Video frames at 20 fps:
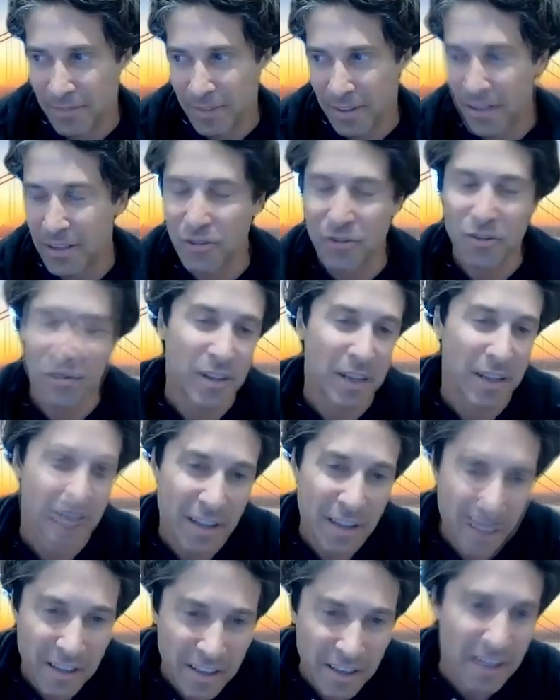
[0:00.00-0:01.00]
he
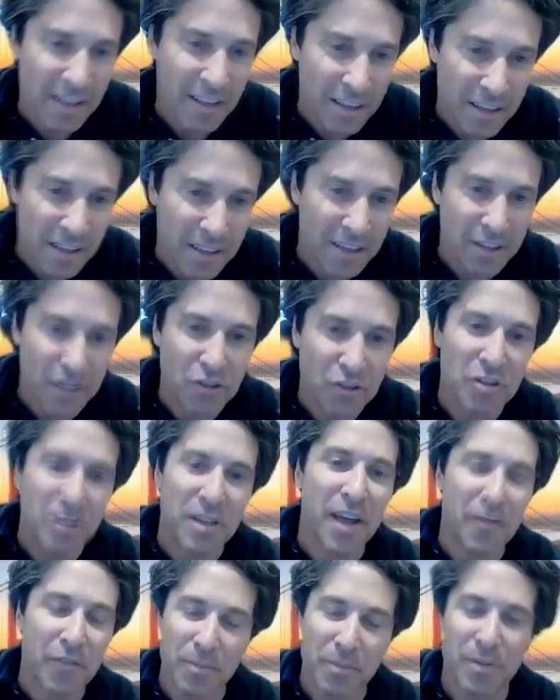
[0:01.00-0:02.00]
should
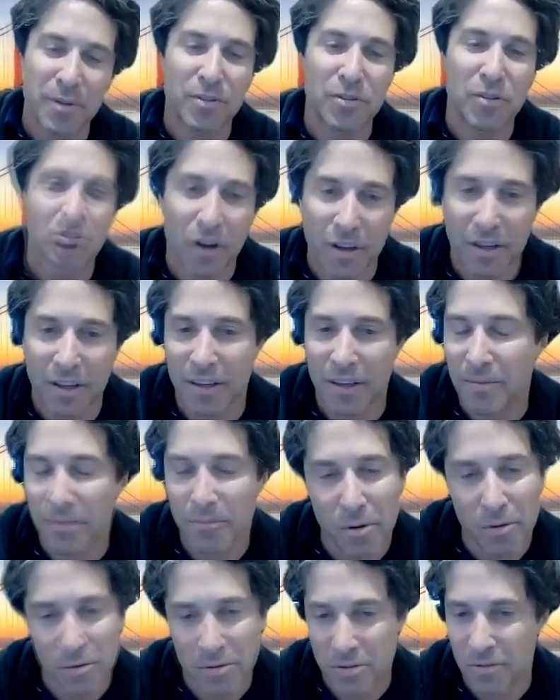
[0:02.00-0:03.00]
never have been talking
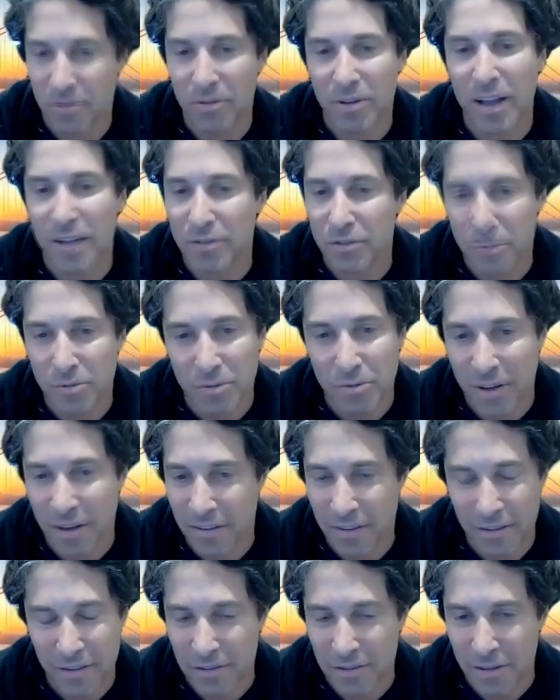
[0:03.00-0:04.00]
both, as I
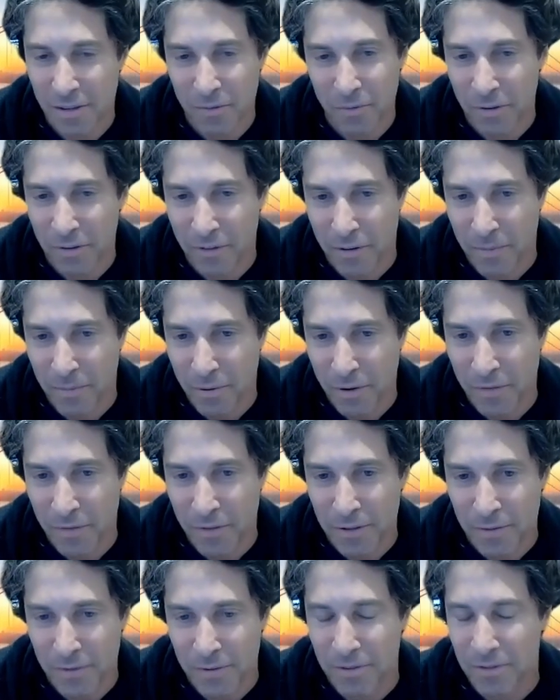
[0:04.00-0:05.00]
think you said in one of our
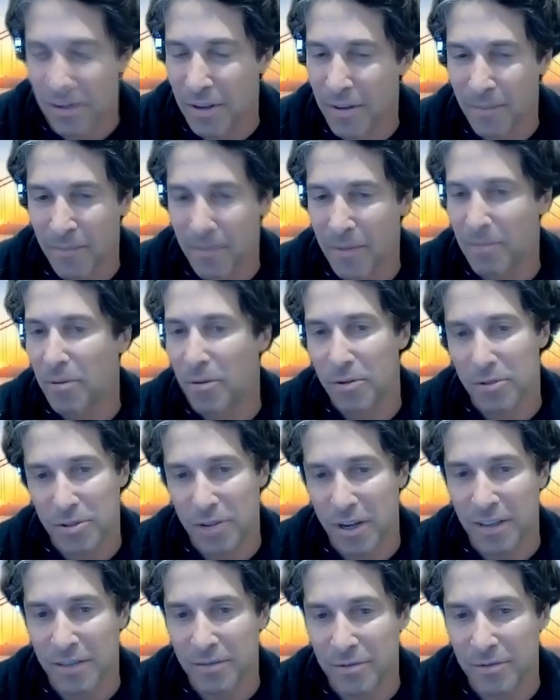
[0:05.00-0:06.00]
previous ones, both
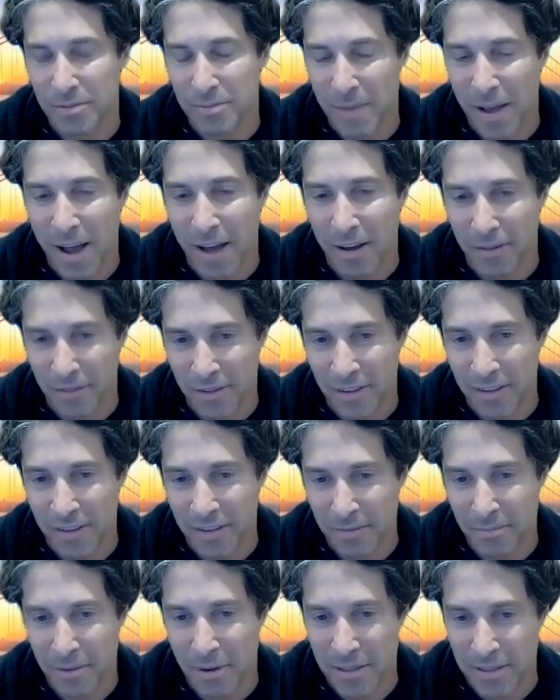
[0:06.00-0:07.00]
sides of his mouth
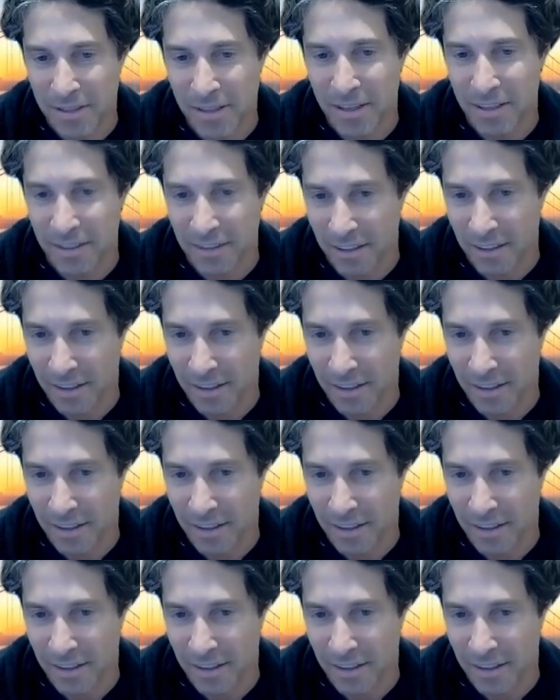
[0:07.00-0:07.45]
by saying